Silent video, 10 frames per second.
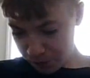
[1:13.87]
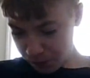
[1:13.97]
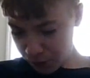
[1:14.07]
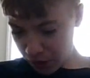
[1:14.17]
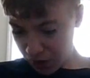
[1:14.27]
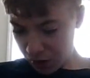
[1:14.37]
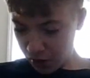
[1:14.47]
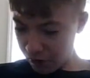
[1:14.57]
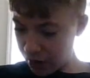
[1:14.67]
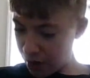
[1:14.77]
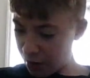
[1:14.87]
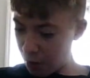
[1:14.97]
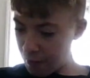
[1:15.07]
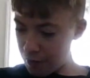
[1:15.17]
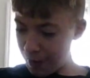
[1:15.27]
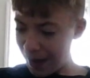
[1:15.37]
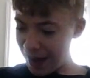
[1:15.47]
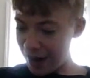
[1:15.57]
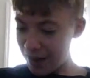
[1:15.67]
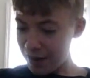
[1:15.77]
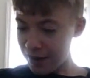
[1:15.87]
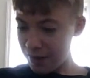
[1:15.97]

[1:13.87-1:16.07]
Got stuff all over my hand.